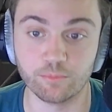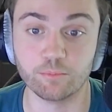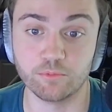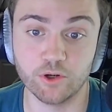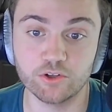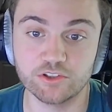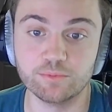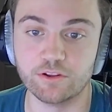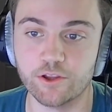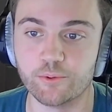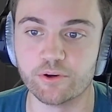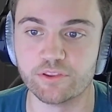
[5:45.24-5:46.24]
noticeably
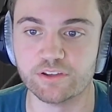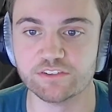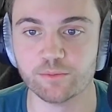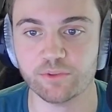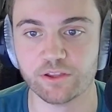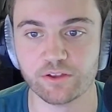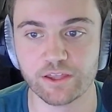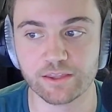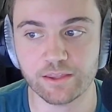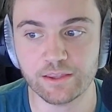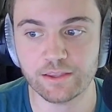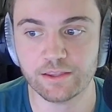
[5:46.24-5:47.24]
lower than something
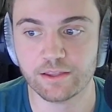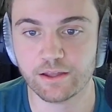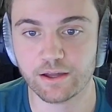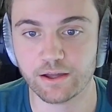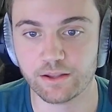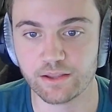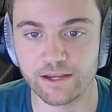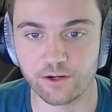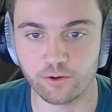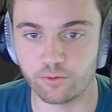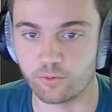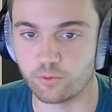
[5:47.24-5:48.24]
like
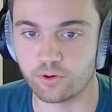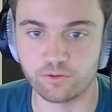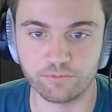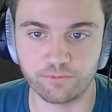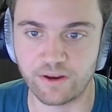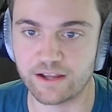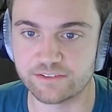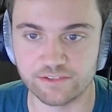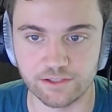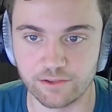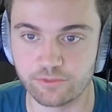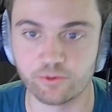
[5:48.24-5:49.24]
Lido or Frax
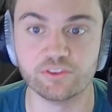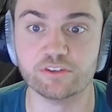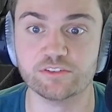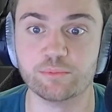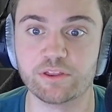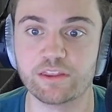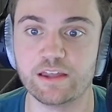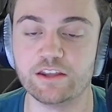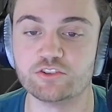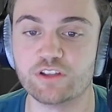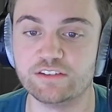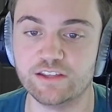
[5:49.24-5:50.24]
ETH or something of that
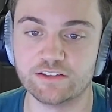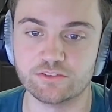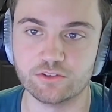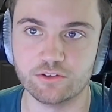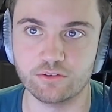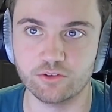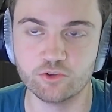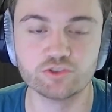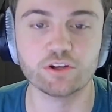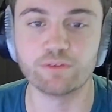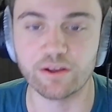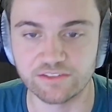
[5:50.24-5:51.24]
nature that takes
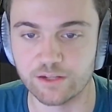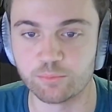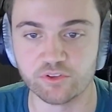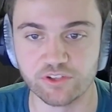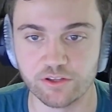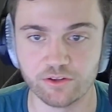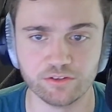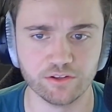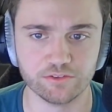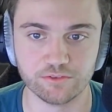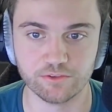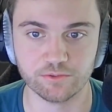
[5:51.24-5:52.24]
usually around 10%. That
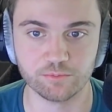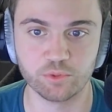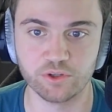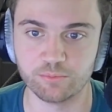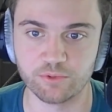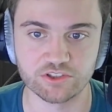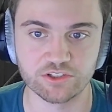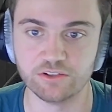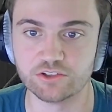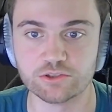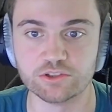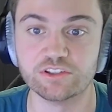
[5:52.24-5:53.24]
is pretty much
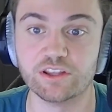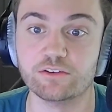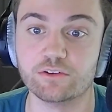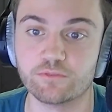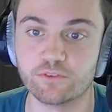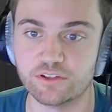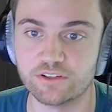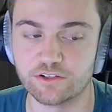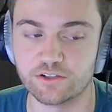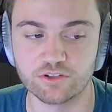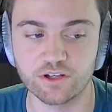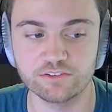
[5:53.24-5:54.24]
industry standard for the
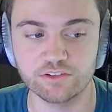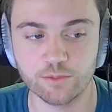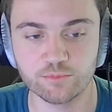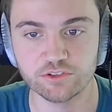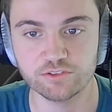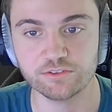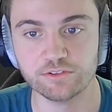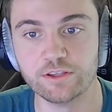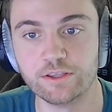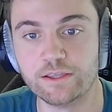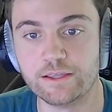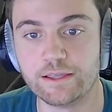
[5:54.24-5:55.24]
decentralized options.
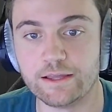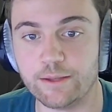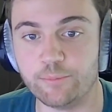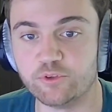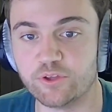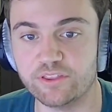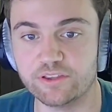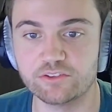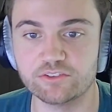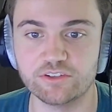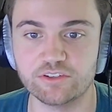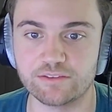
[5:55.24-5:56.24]
So I think
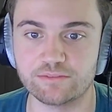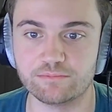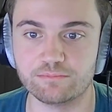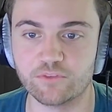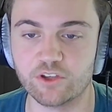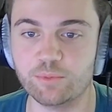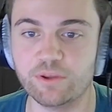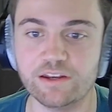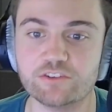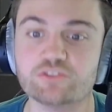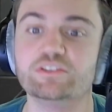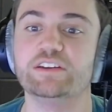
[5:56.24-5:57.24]
this is like going to be
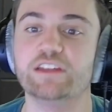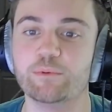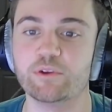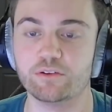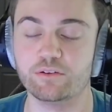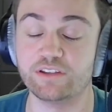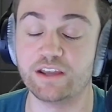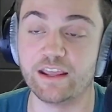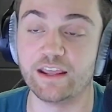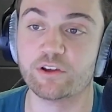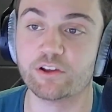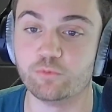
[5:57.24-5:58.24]
an interesting
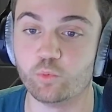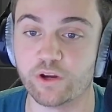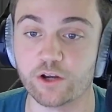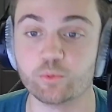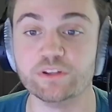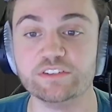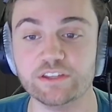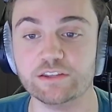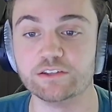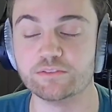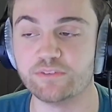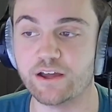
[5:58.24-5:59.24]
dynamic of where we see
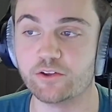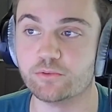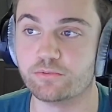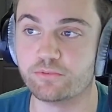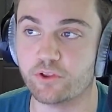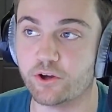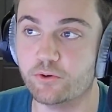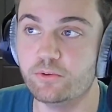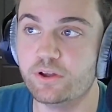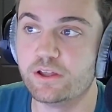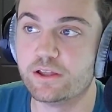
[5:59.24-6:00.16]
this value flow.